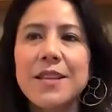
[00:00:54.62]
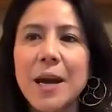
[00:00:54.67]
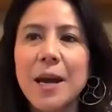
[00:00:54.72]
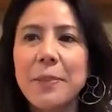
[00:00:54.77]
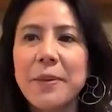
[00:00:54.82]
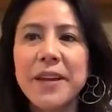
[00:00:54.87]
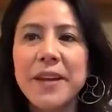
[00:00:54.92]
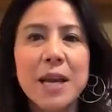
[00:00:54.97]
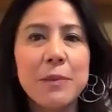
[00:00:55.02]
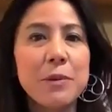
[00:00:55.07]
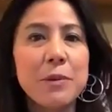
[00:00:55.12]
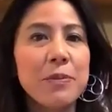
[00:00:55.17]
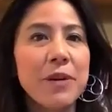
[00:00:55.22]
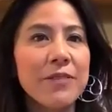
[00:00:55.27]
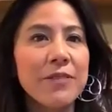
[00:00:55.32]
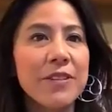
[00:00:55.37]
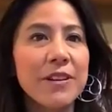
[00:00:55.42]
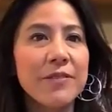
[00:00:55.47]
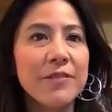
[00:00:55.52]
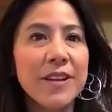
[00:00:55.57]
I became a
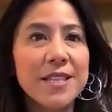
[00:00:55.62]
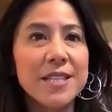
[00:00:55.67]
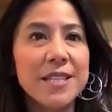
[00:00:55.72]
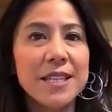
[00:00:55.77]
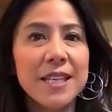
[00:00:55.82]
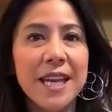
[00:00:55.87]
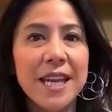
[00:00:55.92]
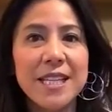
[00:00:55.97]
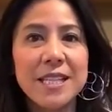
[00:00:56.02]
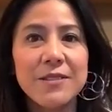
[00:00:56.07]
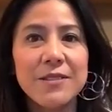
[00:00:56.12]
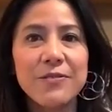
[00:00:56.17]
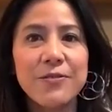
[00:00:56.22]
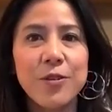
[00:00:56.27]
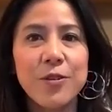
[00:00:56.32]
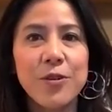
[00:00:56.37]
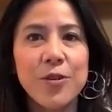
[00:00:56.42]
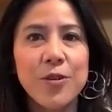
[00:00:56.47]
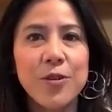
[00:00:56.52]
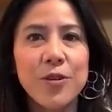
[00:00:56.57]
private investigator
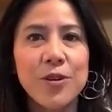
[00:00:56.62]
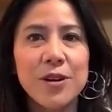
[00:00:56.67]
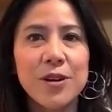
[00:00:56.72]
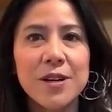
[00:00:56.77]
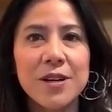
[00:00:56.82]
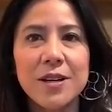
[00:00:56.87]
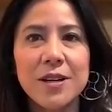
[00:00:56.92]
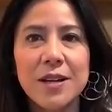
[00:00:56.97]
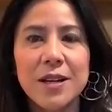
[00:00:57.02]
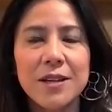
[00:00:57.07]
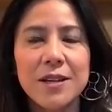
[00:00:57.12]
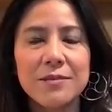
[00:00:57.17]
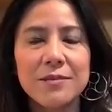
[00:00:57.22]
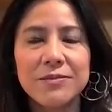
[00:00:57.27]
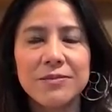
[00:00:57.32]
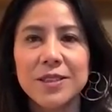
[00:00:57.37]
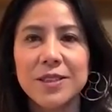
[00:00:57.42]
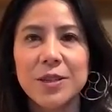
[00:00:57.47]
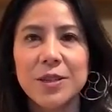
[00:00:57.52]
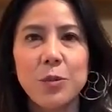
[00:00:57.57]
for uh,
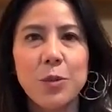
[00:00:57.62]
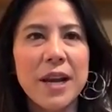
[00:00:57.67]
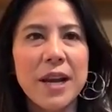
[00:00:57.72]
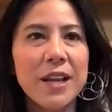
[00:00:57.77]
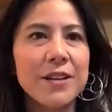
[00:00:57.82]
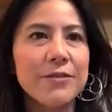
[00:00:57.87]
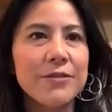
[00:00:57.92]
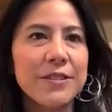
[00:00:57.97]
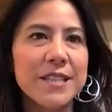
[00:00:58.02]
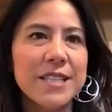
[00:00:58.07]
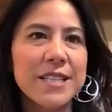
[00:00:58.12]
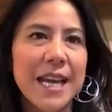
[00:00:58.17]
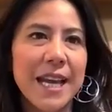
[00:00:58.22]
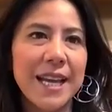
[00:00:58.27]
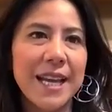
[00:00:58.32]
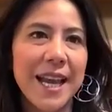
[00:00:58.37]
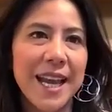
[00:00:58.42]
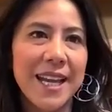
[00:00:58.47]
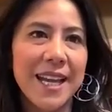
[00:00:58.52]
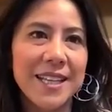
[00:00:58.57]
well over a
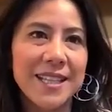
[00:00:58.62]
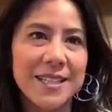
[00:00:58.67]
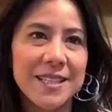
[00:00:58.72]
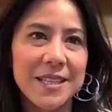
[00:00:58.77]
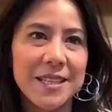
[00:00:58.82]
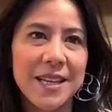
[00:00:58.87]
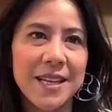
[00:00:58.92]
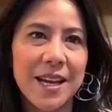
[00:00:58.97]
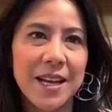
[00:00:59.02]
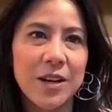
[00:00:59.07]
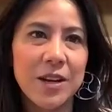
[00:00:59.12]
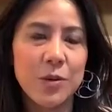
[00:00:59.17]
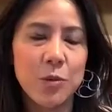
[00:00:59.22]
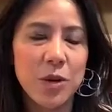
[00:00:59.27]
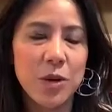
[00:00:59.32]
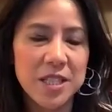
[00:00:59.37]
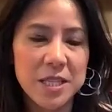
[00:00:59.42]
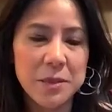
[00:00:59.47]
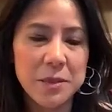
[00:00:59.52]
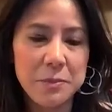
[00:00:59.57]
decade. And I
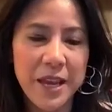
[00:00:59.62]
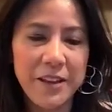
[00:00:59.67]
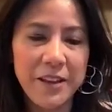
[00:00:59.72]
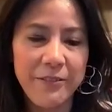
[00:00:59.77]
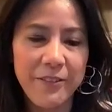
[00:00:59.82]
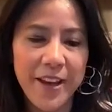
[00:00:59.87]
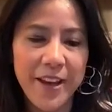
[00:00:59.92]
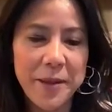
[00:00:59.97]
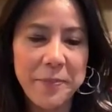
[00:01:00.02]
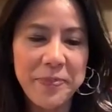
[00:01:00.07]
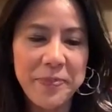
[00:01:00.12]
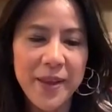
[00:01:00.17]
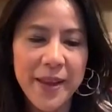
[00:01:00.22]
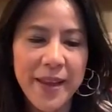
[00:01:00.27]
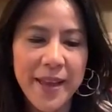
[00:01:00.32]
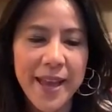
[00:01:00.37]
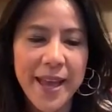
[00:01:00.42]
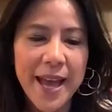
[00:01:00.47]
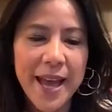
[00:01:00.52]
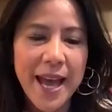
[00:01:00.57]
worked in Mayfair.
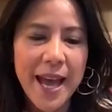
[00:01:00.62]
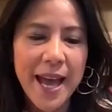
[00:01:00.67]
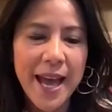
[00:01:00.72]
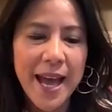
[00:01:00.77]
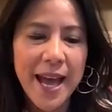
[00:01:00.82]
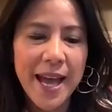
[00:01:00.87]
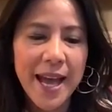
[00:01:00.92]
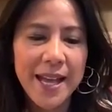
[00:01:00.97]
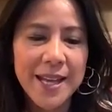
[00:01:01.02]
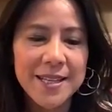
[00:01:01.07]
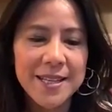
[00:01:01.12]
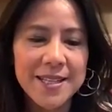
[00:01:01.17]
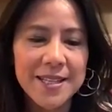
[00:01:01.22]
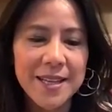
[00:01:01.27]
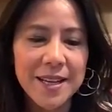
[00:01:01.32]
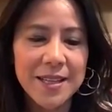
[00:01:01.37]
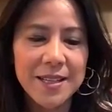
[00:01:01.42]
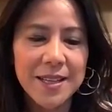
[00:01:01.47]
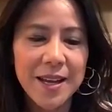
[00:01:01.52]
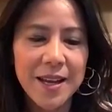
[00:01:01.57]
And
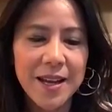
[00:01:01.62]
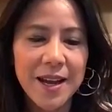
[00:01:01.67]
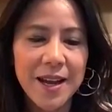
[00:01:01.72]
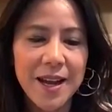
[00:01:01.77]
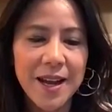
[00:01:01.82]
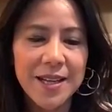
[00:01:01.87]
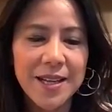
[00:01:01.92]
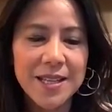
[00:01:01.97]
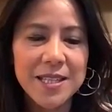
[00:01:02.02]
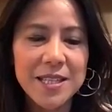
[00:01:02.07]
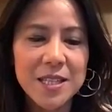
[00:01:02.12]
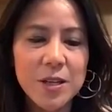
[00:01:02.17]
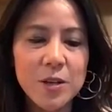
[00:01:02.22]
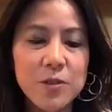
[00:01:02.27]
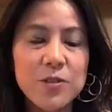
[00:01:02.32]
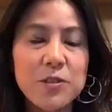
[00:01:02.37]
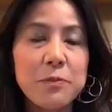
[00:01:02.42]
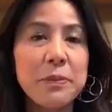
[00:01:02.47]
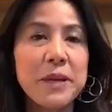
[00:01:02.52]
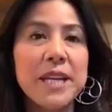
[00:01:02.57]
I, I
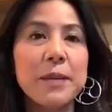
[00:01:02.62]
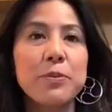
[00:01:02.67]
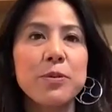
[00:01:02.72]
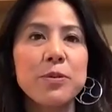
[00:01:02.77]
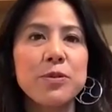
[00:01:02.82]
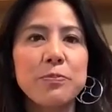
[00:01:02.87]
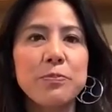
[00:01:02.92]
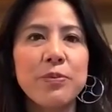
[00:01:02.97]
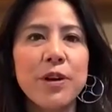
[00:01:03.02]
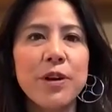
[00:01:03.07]
solved people's